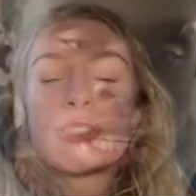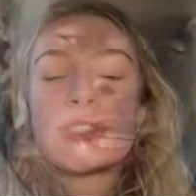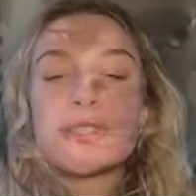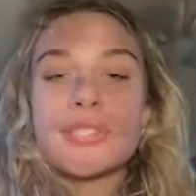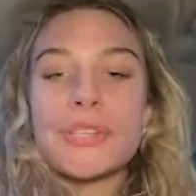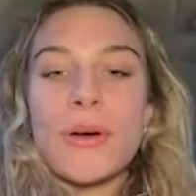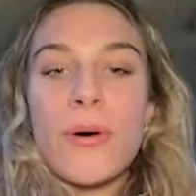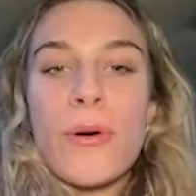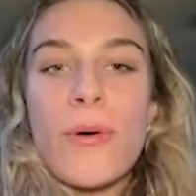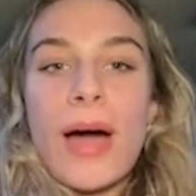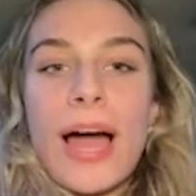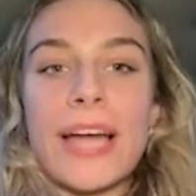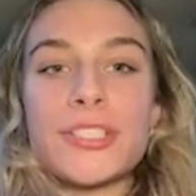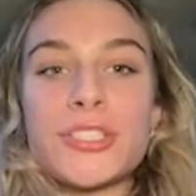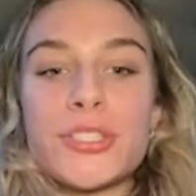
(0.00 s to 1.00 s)
So
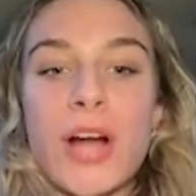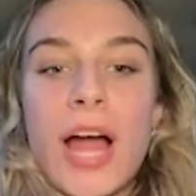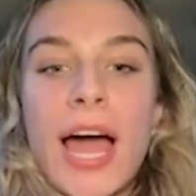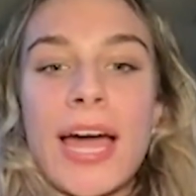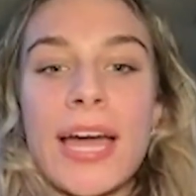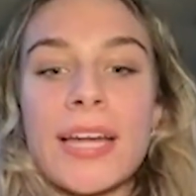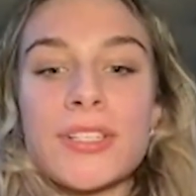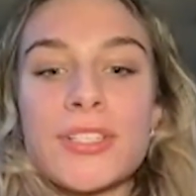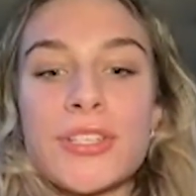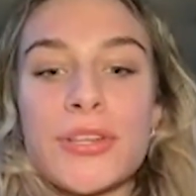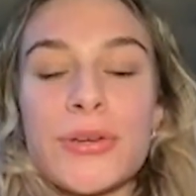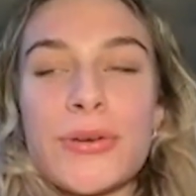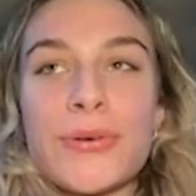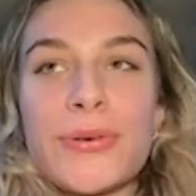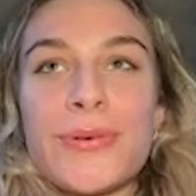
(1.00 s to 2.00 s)
I try
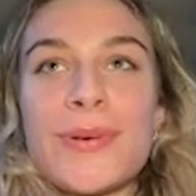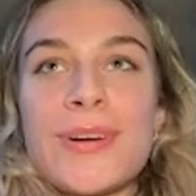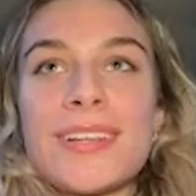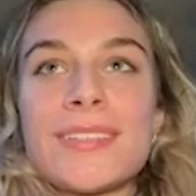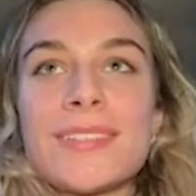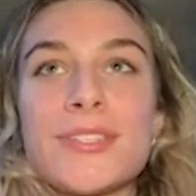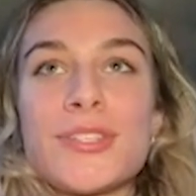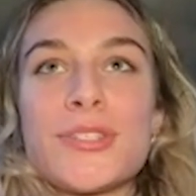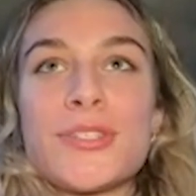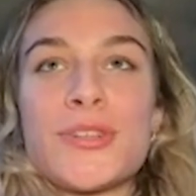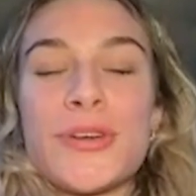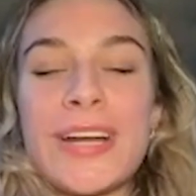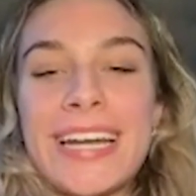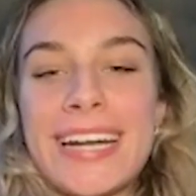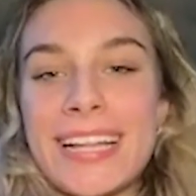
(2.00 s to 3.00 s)
to treat it
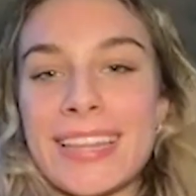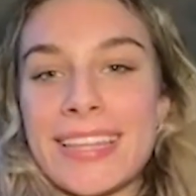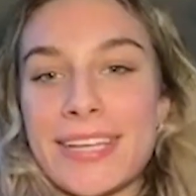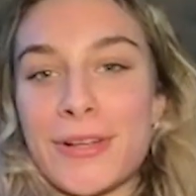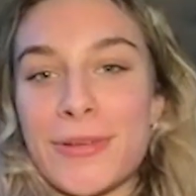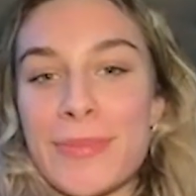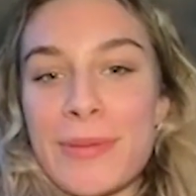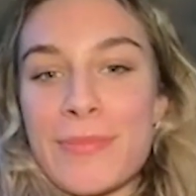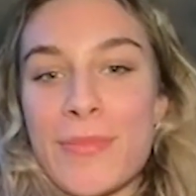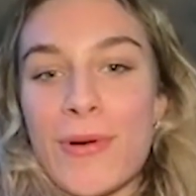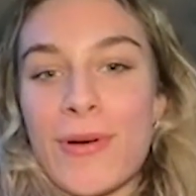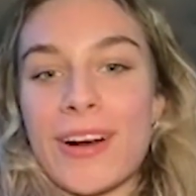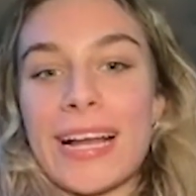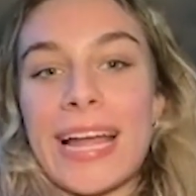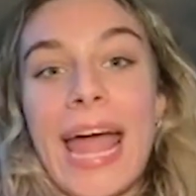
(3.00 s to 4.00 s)
a little bit more
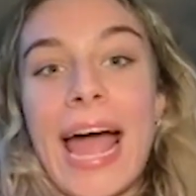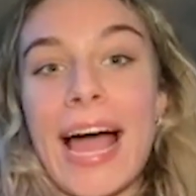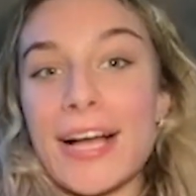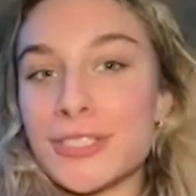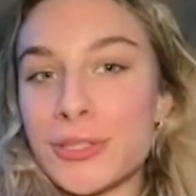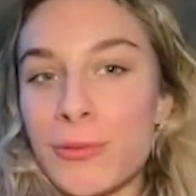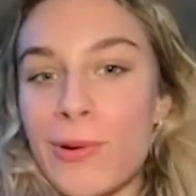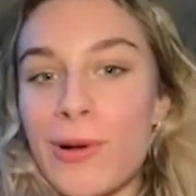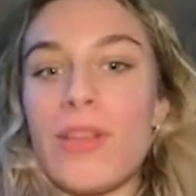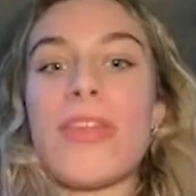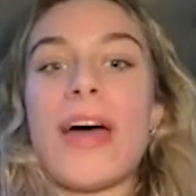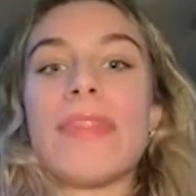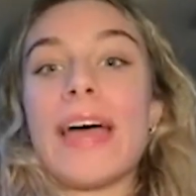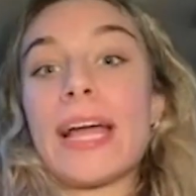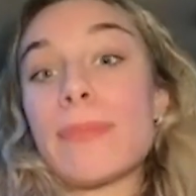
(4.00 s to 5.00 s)
casual than
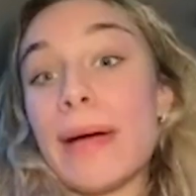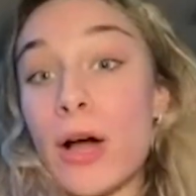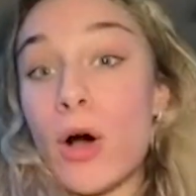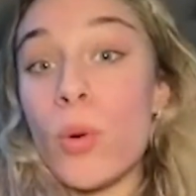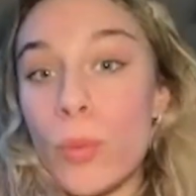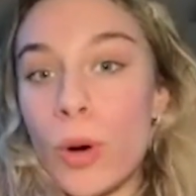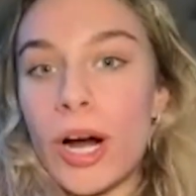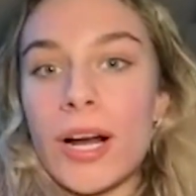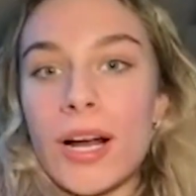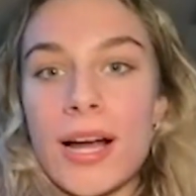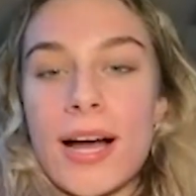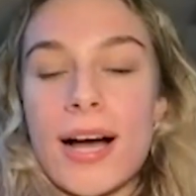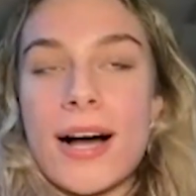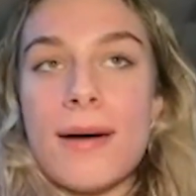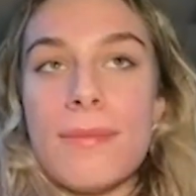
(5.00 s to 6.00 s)
like my homework.
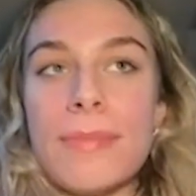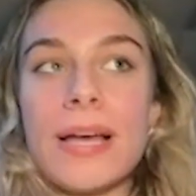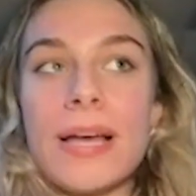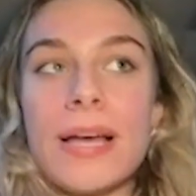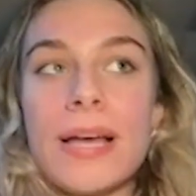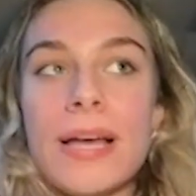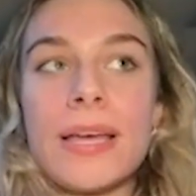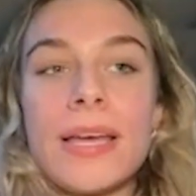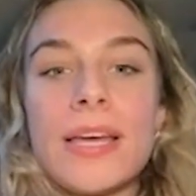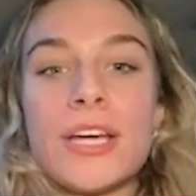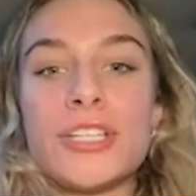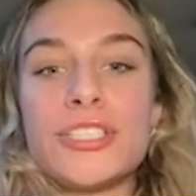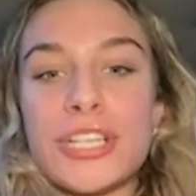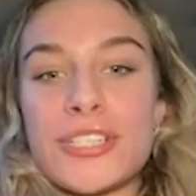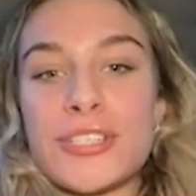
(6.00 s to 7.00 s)

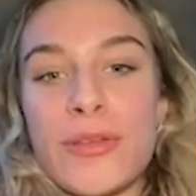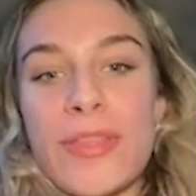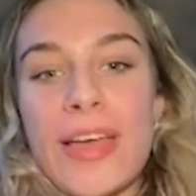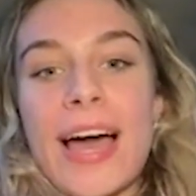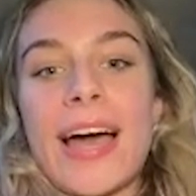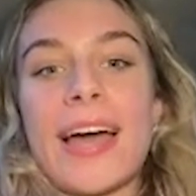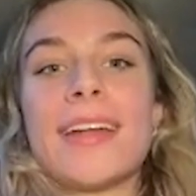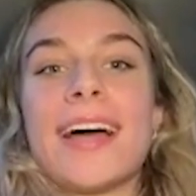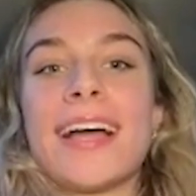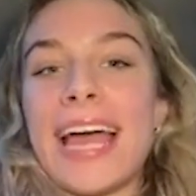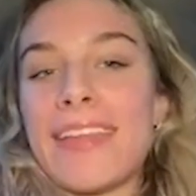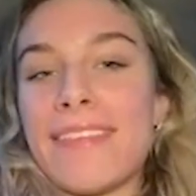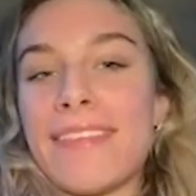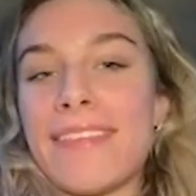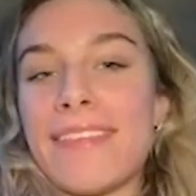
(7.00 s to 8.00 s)
Just so that,
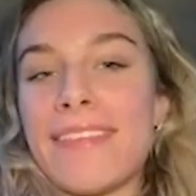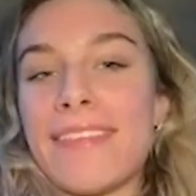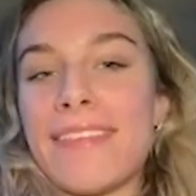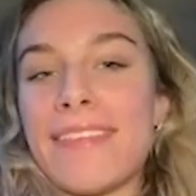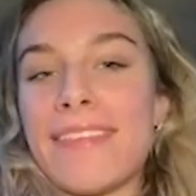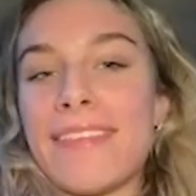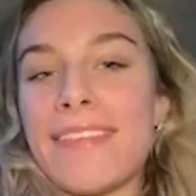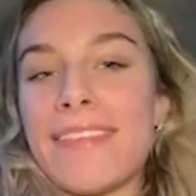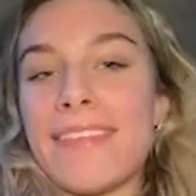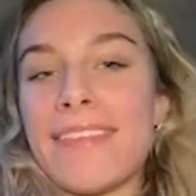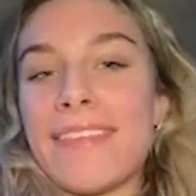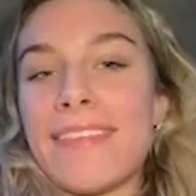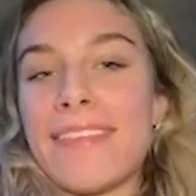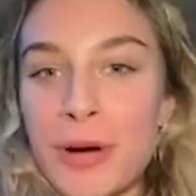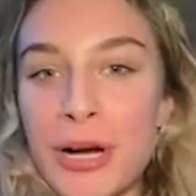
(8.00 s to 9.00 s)
again, like, I'm not putting too
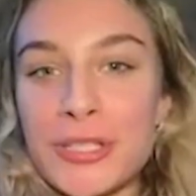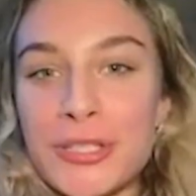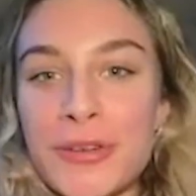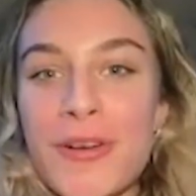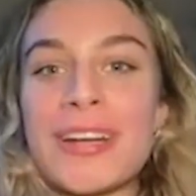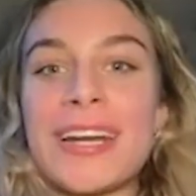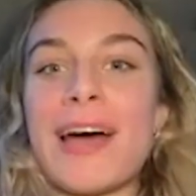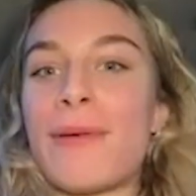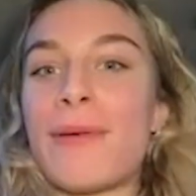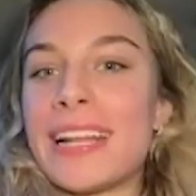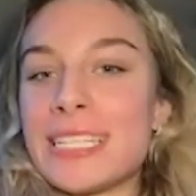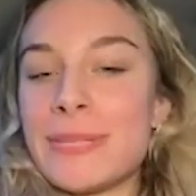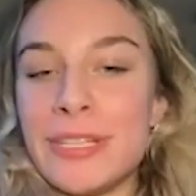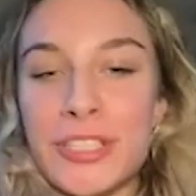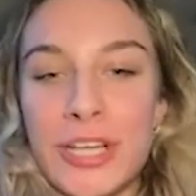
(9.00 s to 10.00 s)
much pressure on it. I want it to
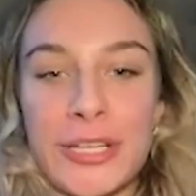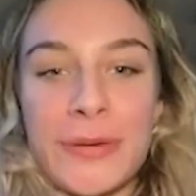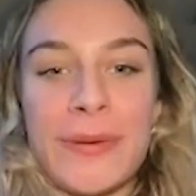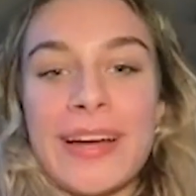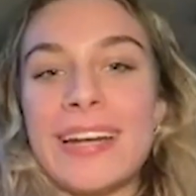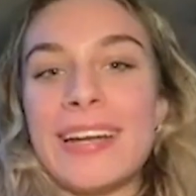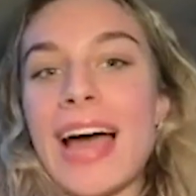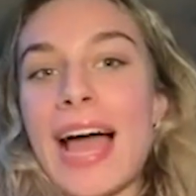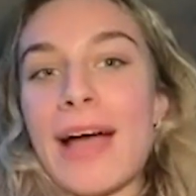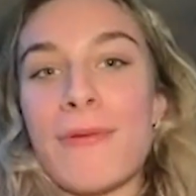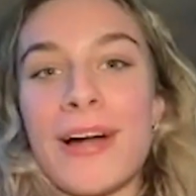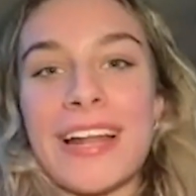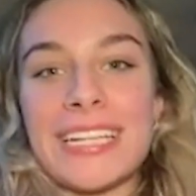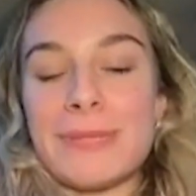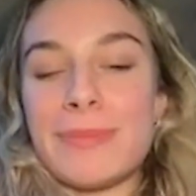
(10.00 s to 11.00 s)
be genuine. I want
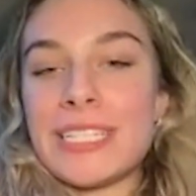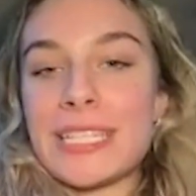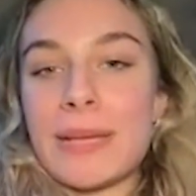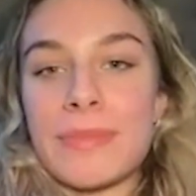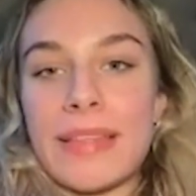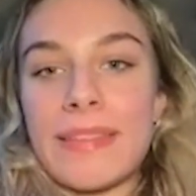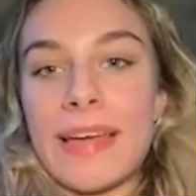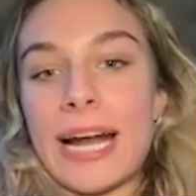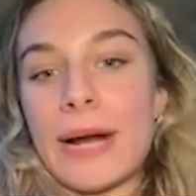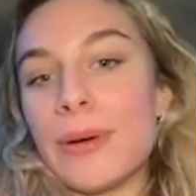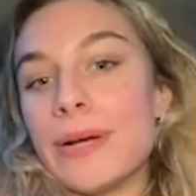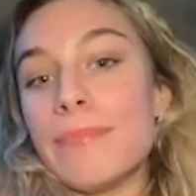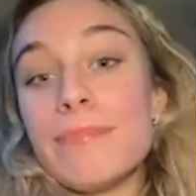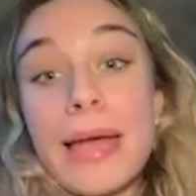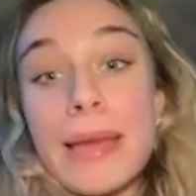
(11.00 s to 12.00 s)
it to be something that I
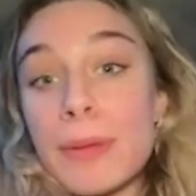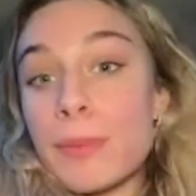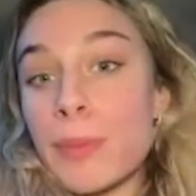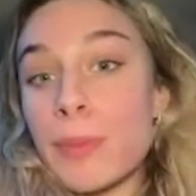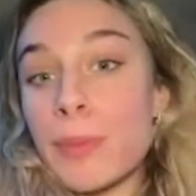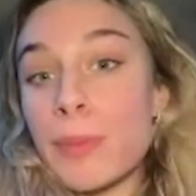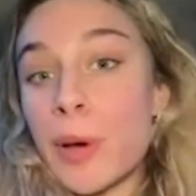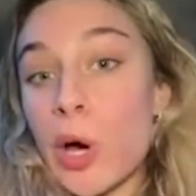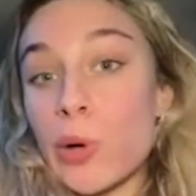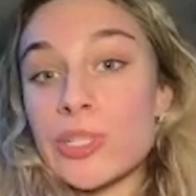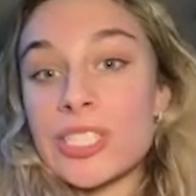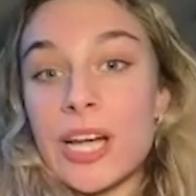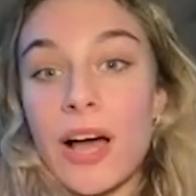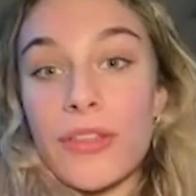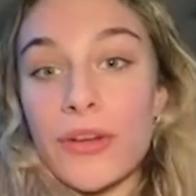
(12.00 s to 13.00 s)
would maybe
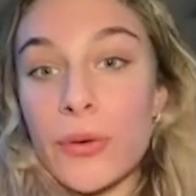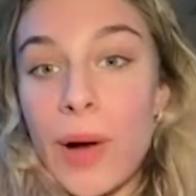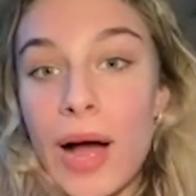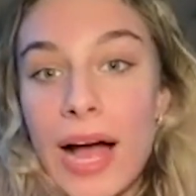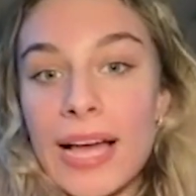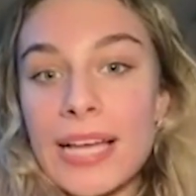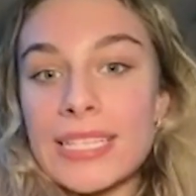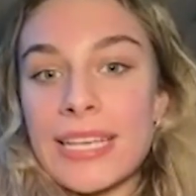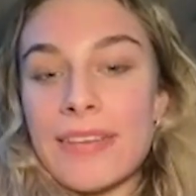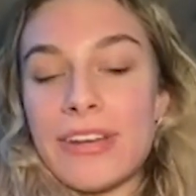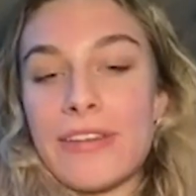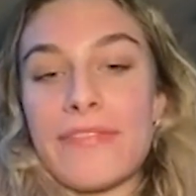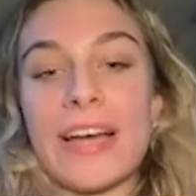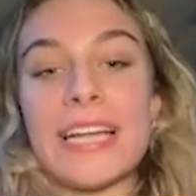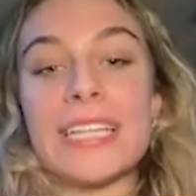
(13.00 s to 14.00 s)
post otherwise, even
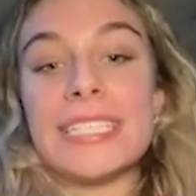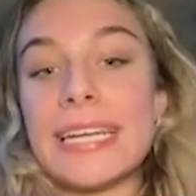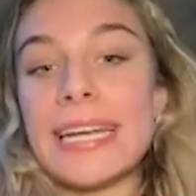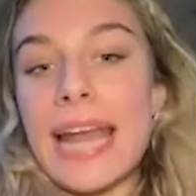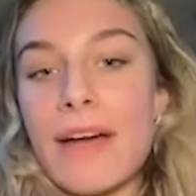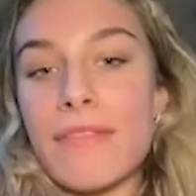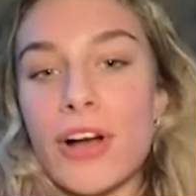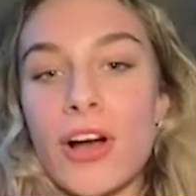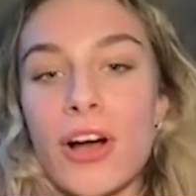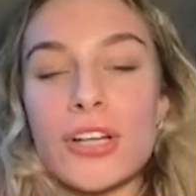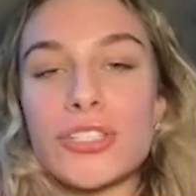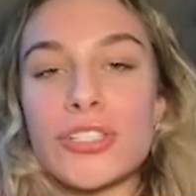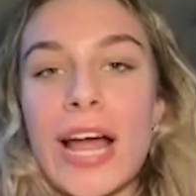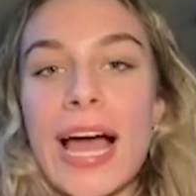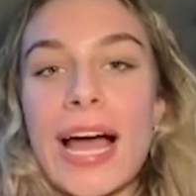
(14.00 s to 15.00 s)
if I didn't have a
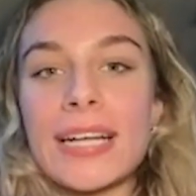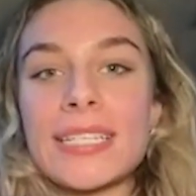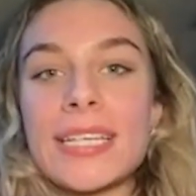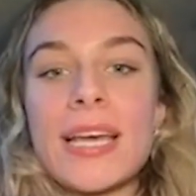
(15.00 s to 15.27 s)
contract.